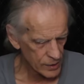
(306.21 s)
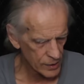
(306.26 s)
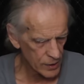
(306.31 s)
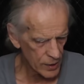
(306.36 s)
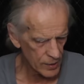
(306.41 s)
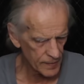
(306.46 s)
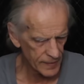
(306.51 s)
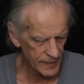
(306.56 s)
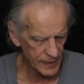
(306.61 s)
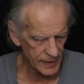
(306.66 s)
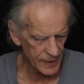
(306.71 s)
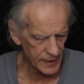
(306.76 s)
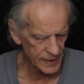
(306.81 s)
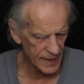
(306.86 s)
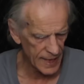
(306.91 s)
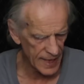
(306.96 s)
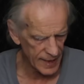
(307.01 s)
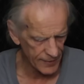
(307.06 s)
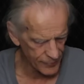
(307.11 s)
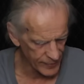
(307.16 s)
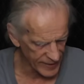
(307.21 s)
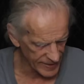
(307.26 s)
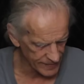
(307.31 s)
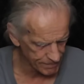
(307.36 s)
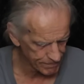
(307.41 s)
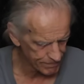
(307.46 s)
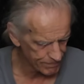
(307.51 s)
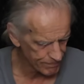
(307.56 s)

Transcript: So there's a high fret.